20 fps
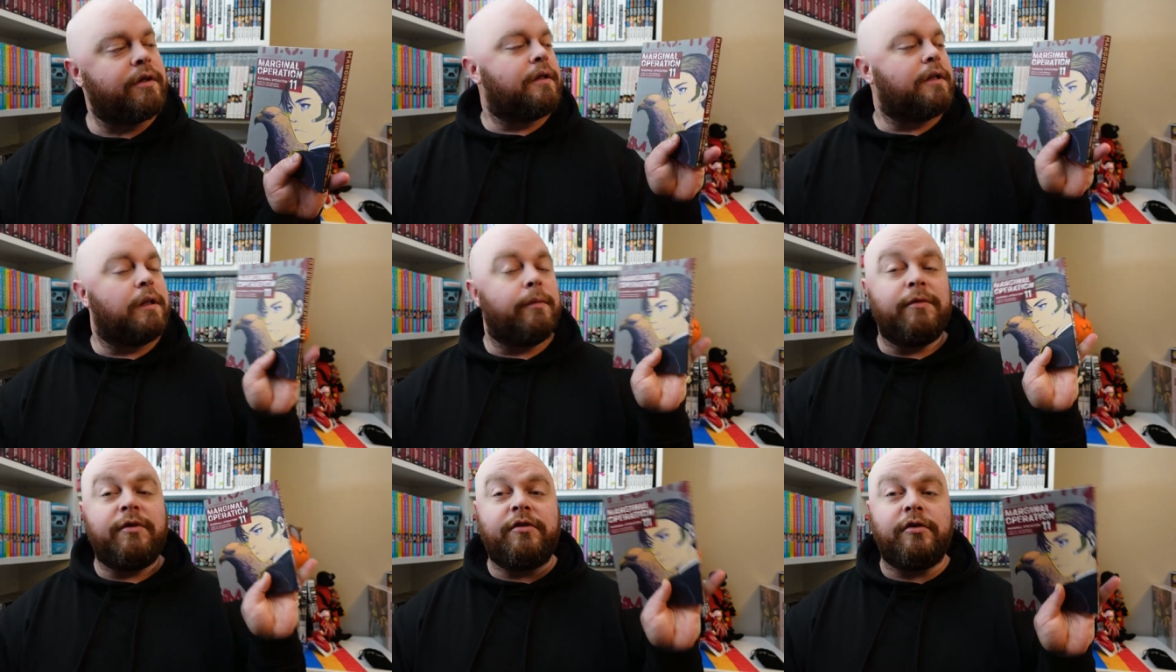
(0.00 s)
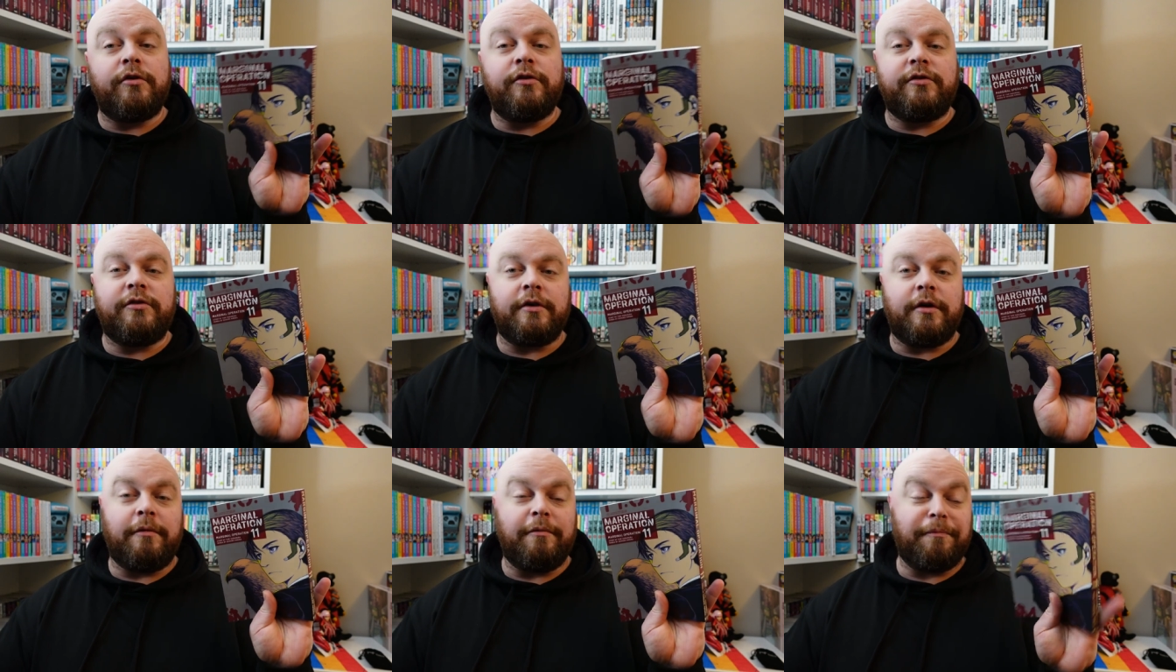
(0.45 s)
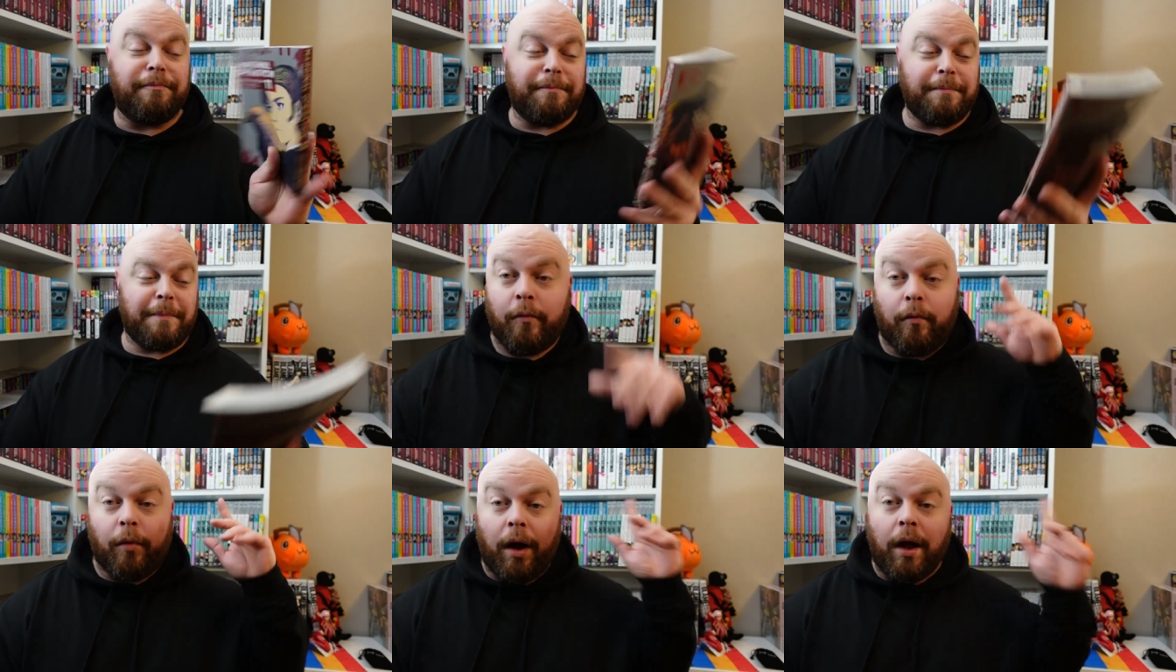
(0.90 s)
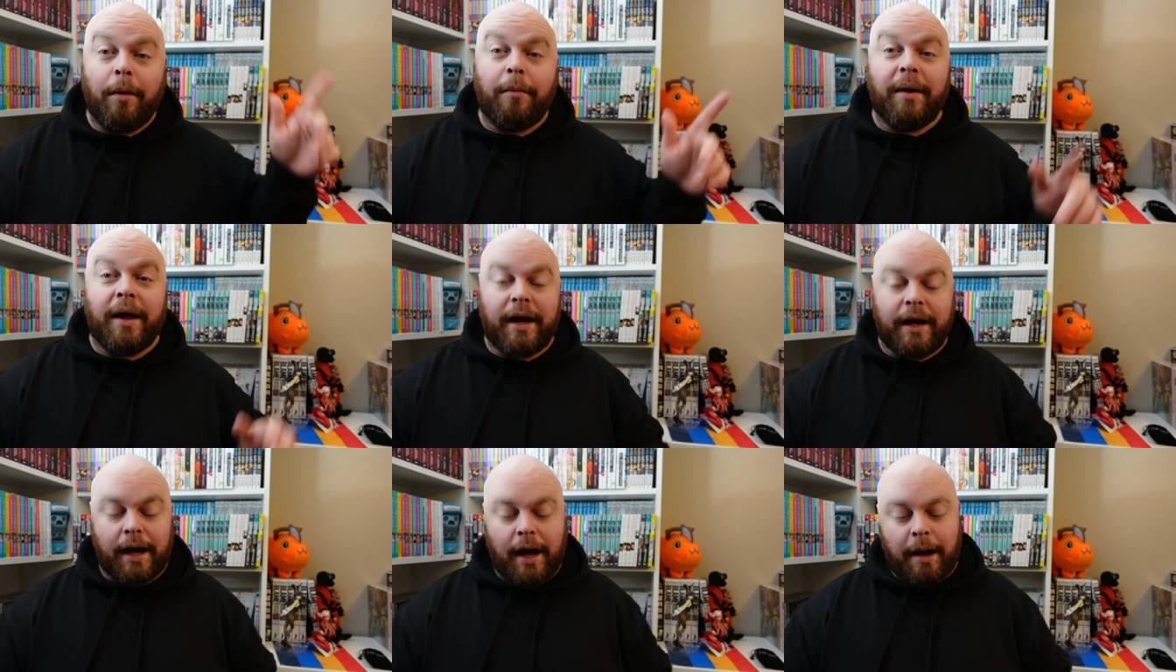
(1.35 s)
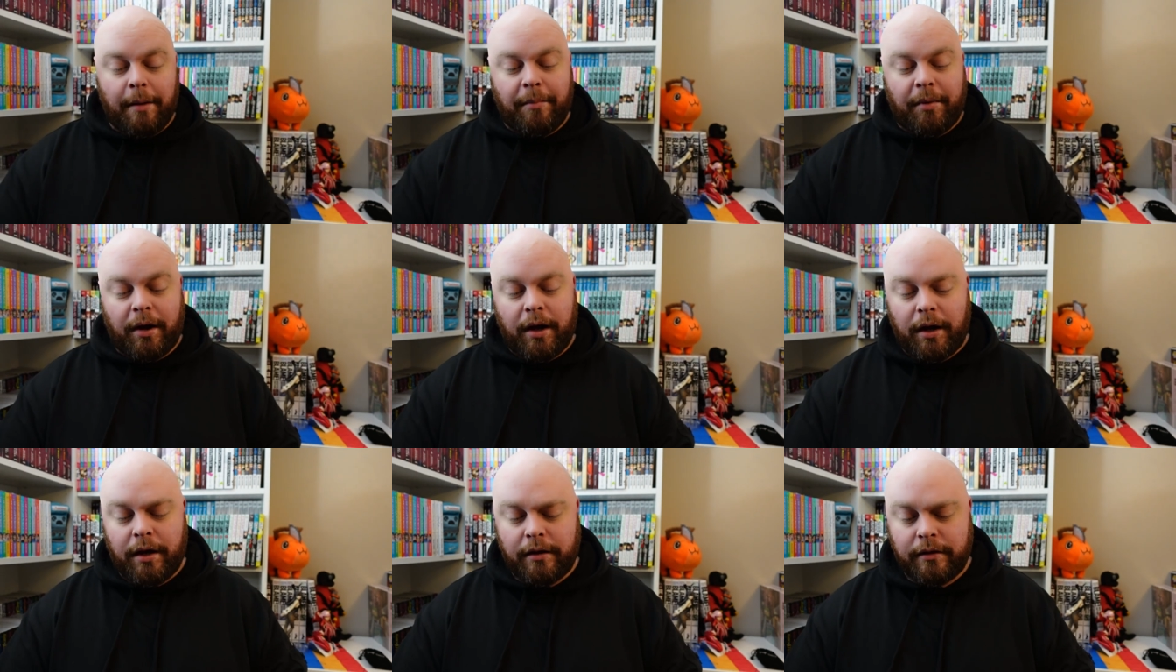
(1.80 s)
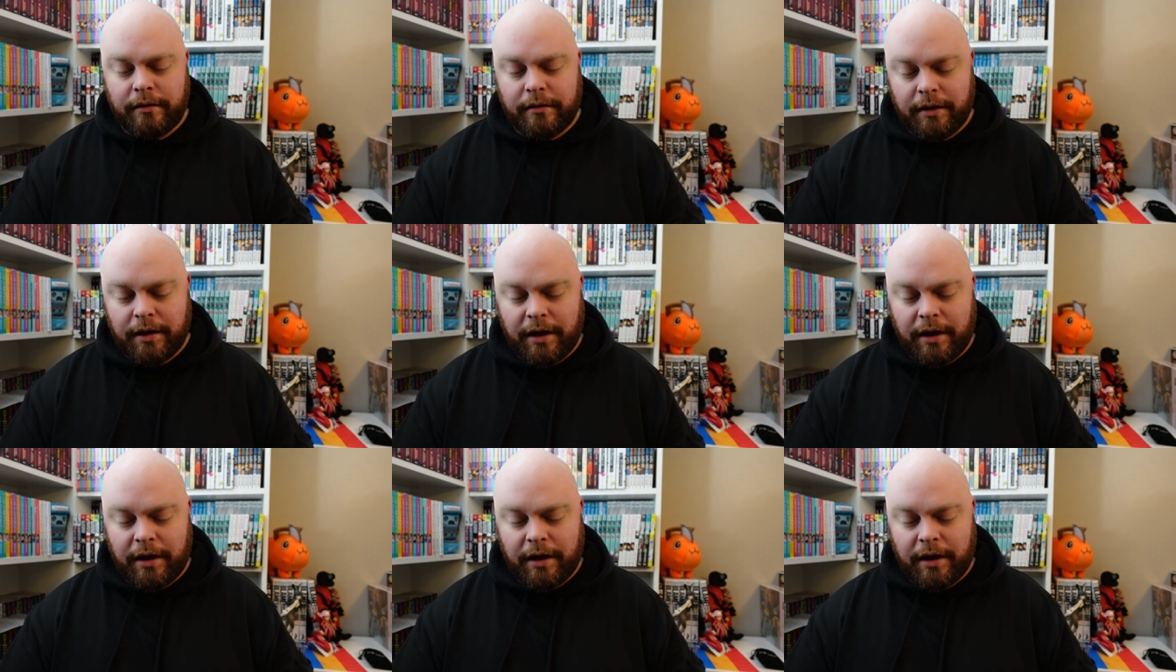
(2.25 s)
Let me tell you something. A while back, I bought,